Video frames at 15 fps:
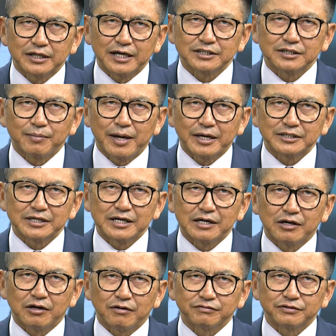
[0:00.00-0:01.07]
has a matter
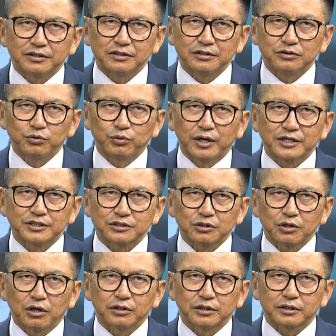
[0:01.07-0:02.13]
of the US
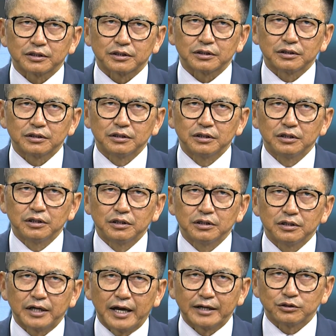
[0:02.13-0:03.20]
dollar
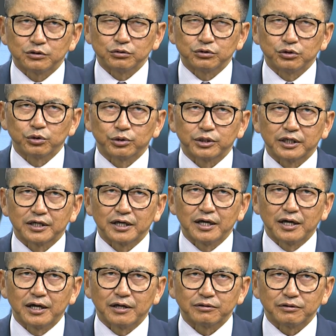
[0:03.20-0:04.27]
to tugrik
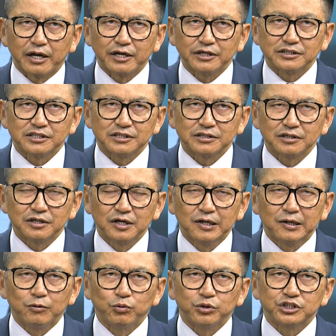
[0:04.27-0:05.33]
rate,
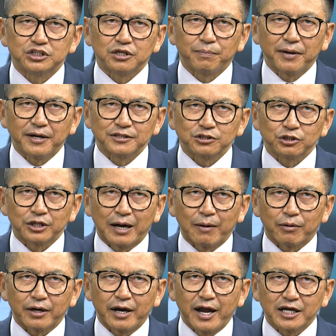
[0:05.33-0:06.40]
which depends on
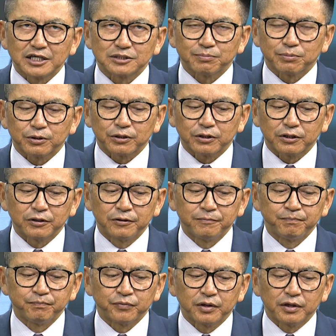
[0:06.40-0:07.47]
our export,
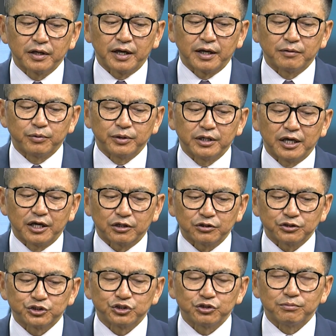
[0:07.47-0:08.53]
and we
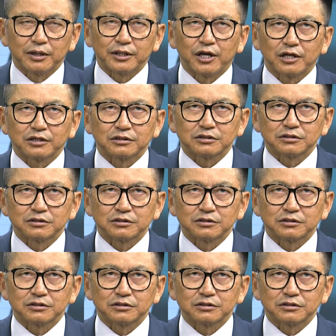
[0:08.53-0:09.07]
consume a lot